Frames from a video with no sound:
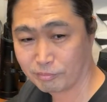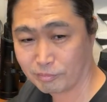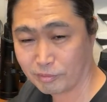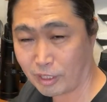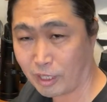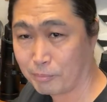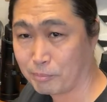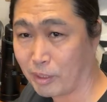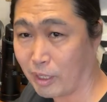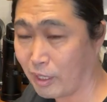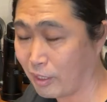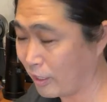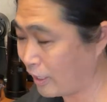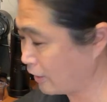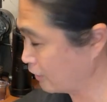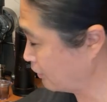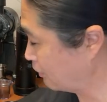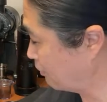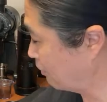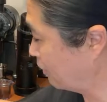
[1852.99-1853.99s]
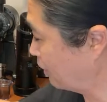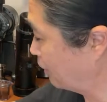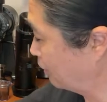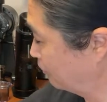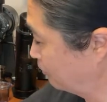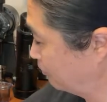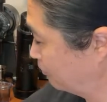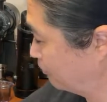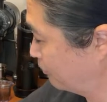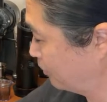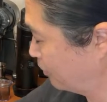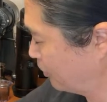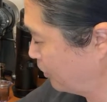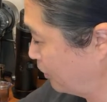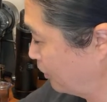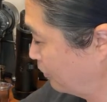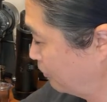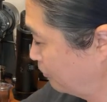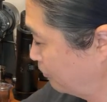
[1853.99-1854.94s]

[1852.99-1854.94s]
I mean, I like that a lot, yeah.